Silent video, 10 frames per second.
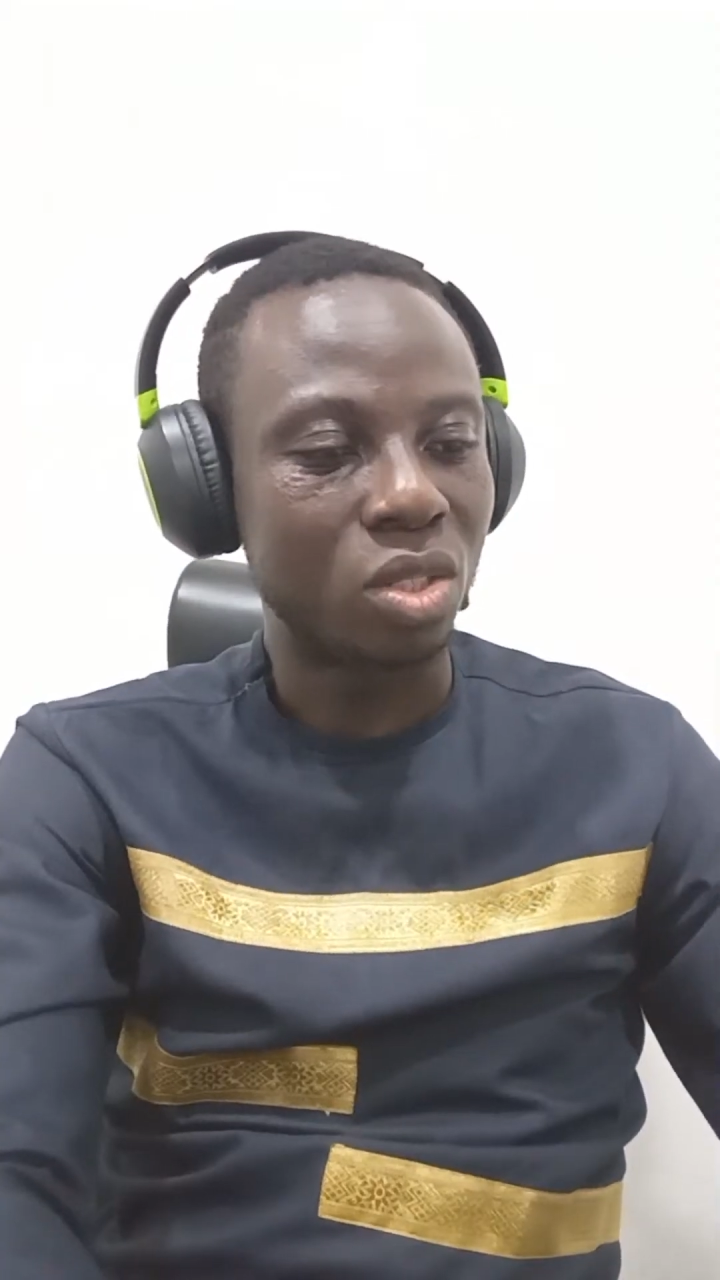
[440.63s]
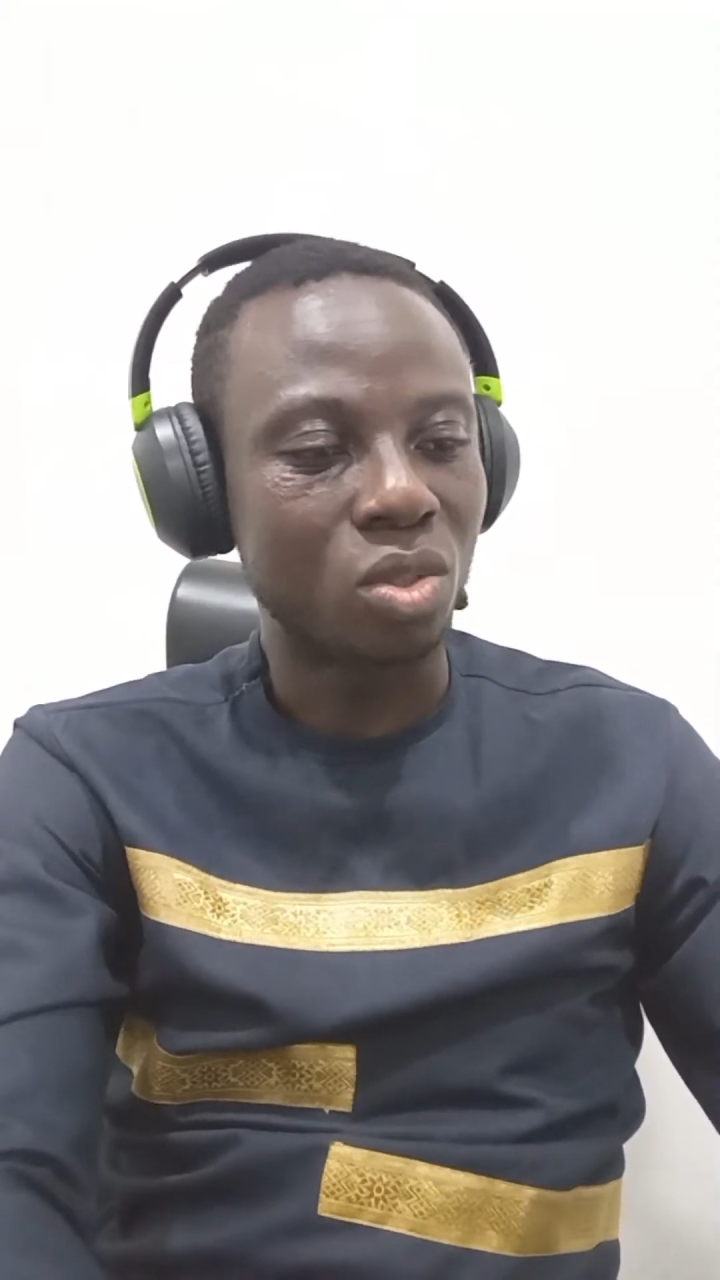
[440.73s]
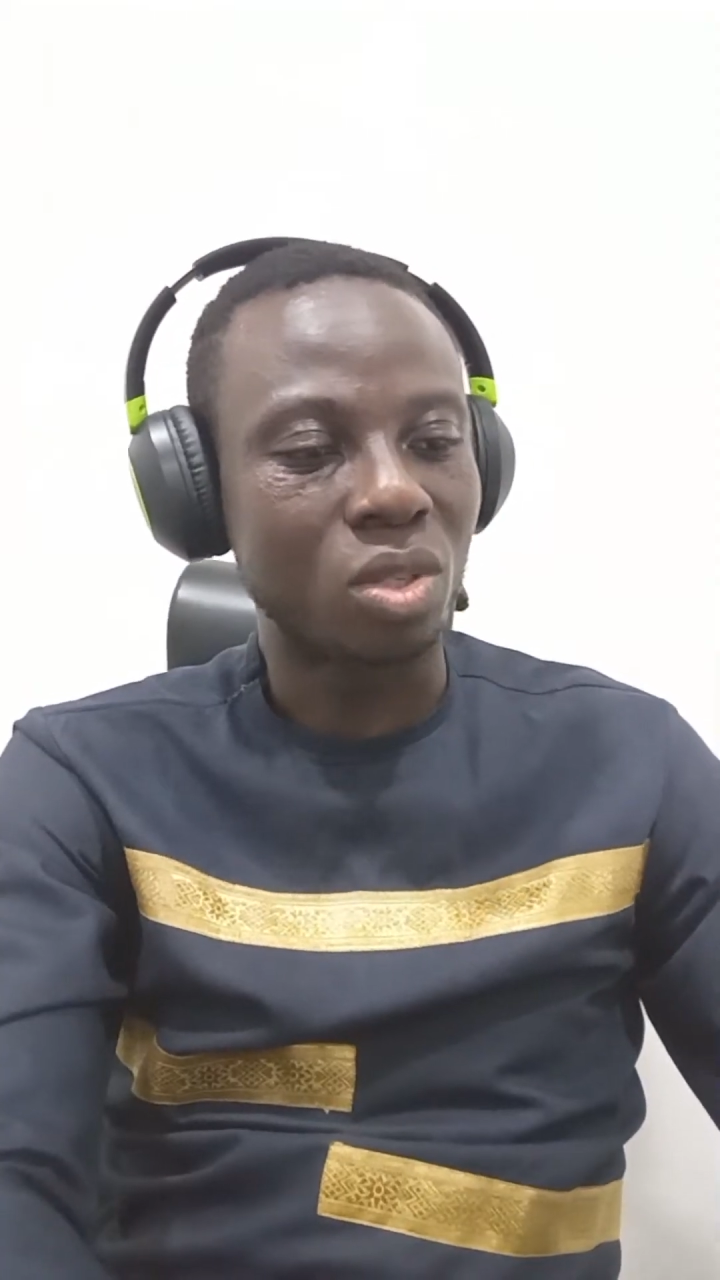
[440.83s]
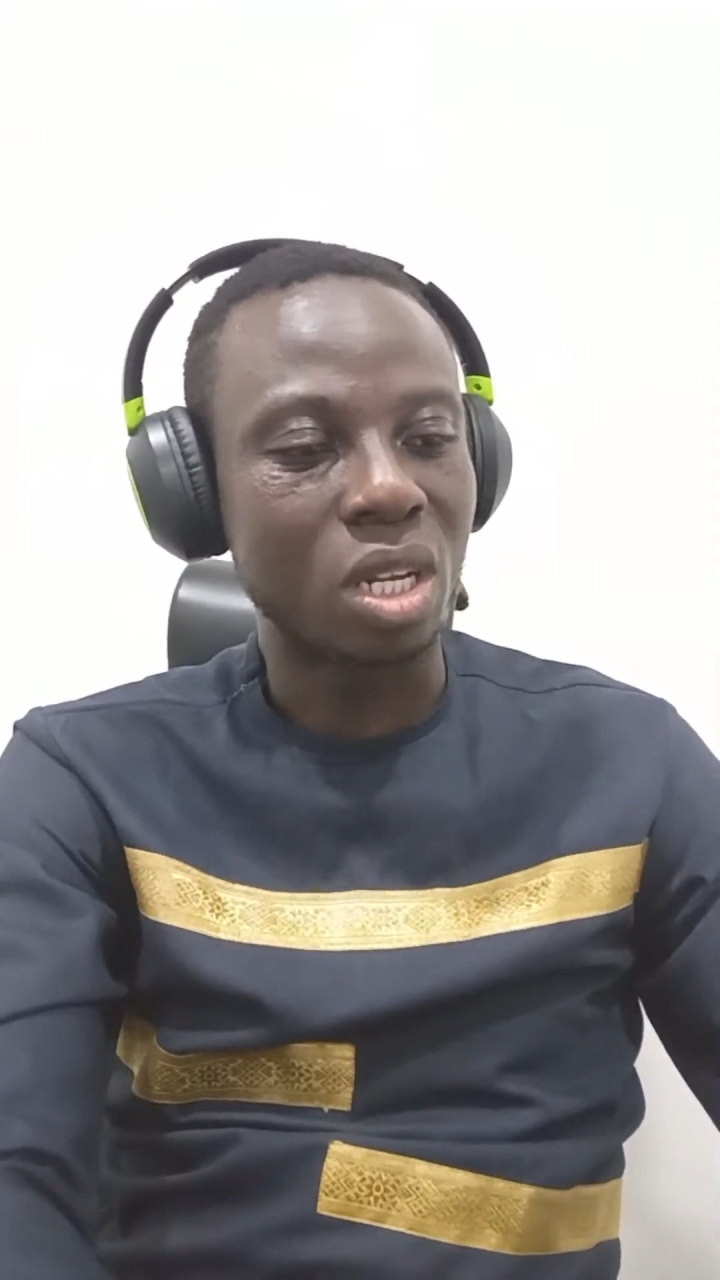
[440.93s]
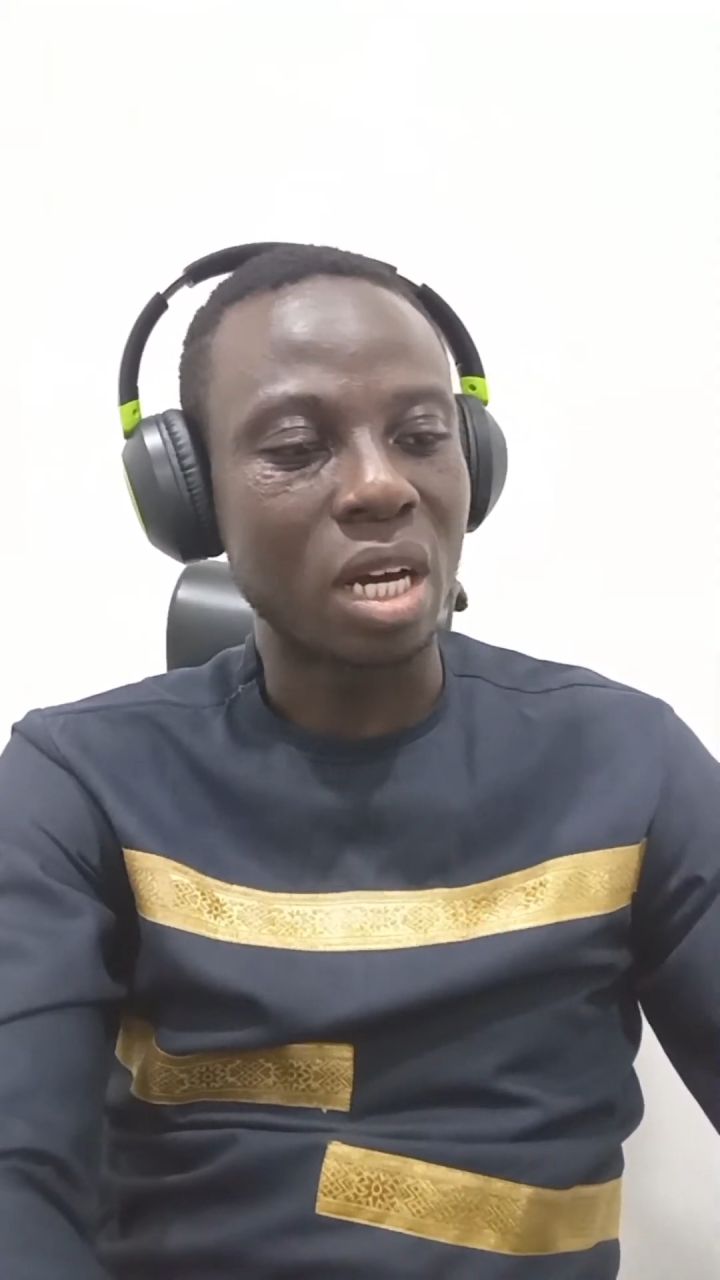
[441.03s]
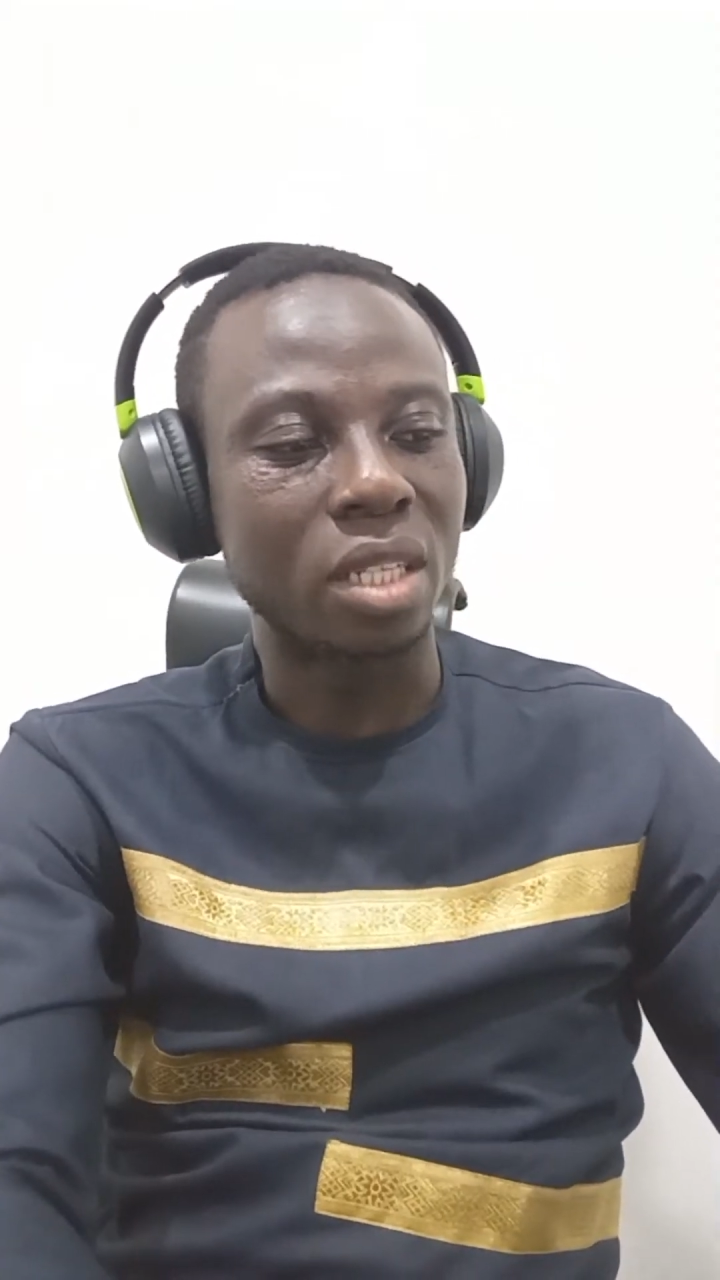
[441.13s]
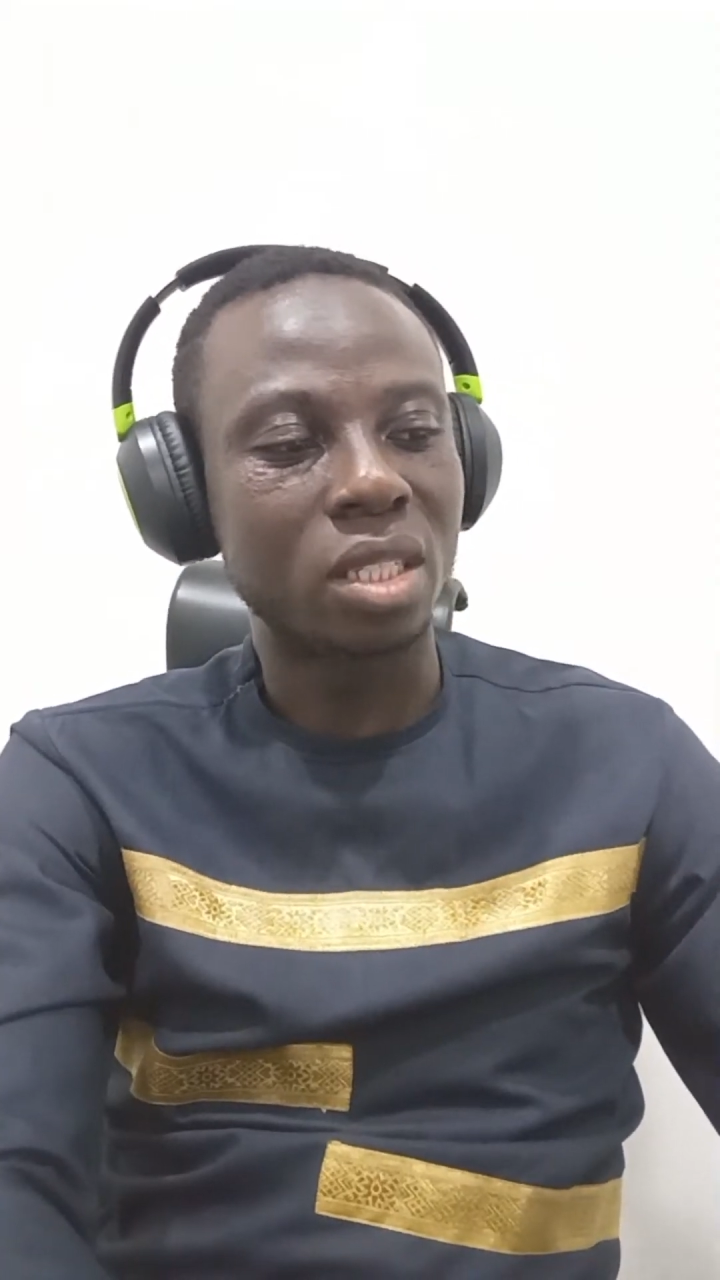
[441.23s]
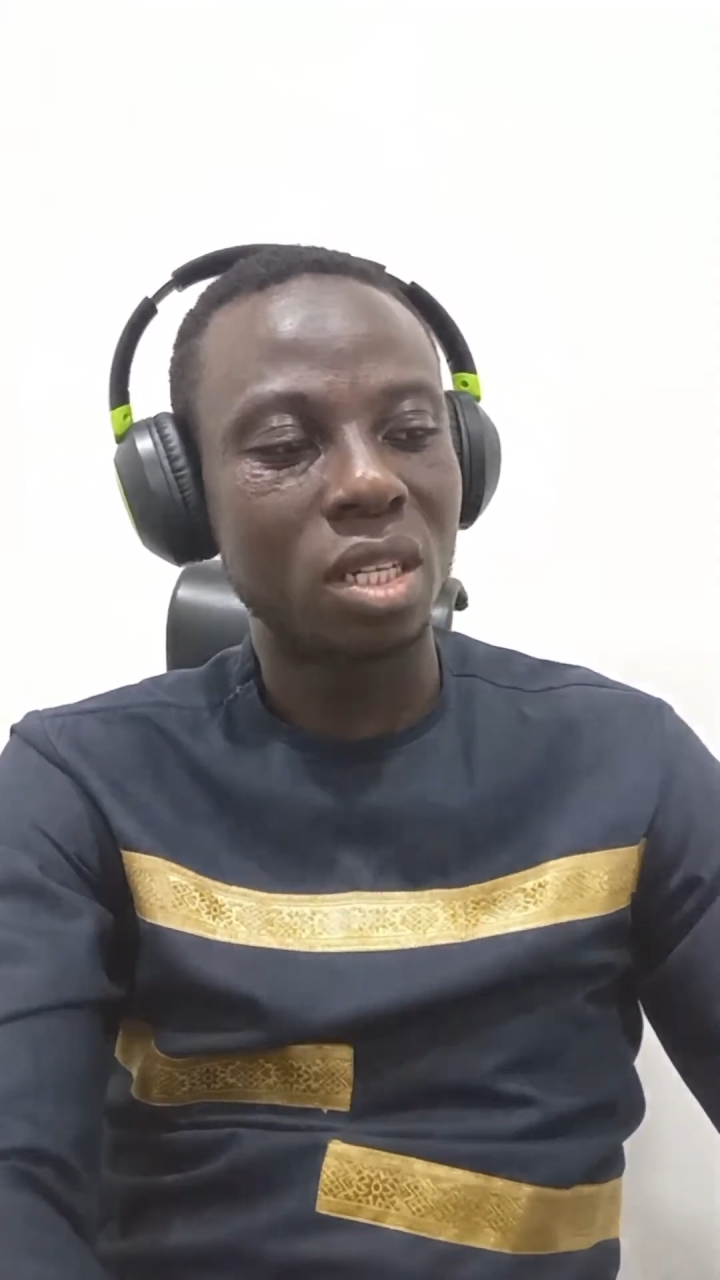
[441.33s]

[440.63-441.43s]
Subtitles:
to that